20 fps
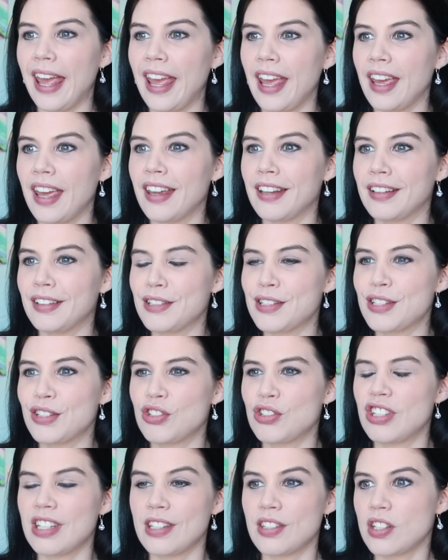And
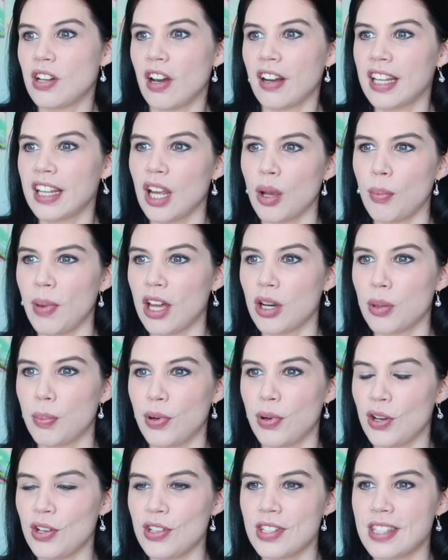she's talking about a
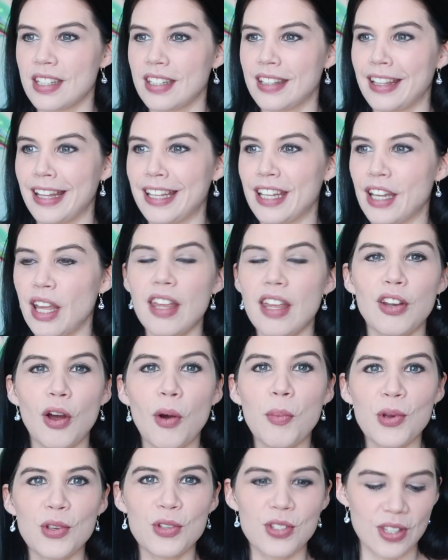person. Like, it
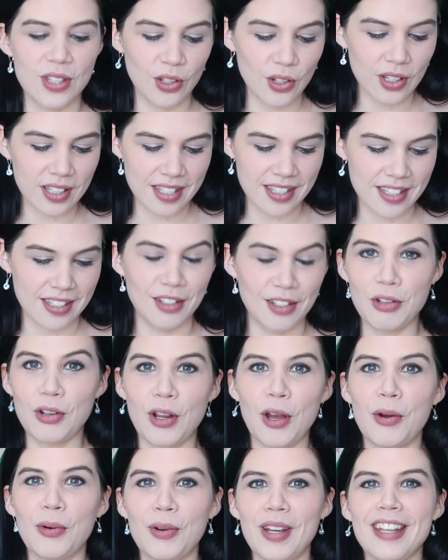almost looks, you
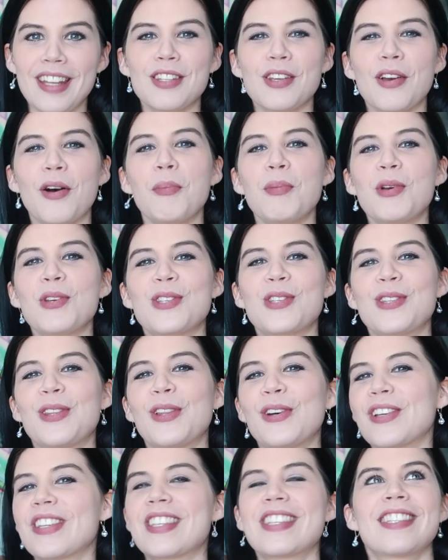know, it almost
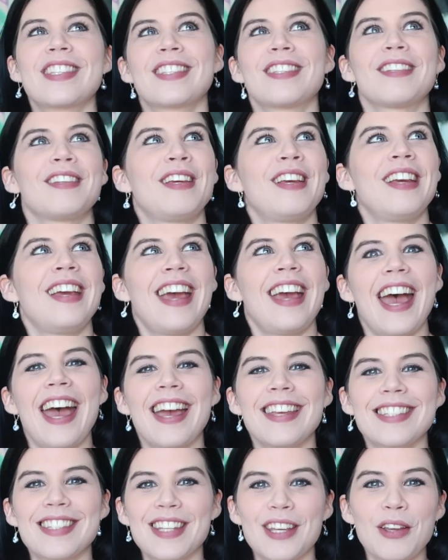looks
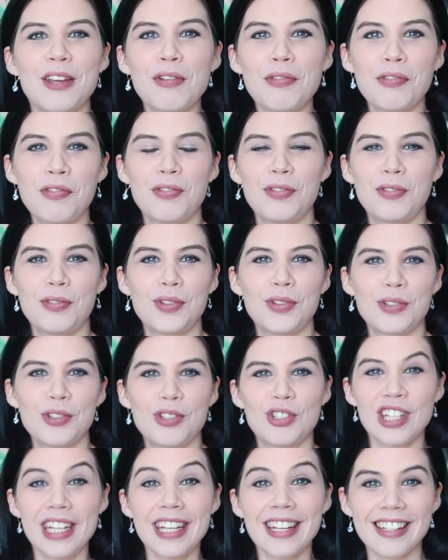as if
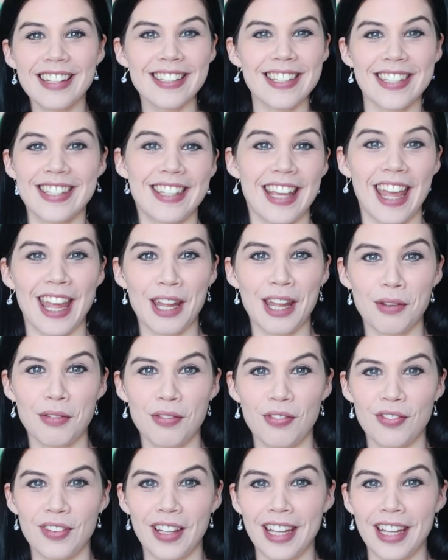she is safe.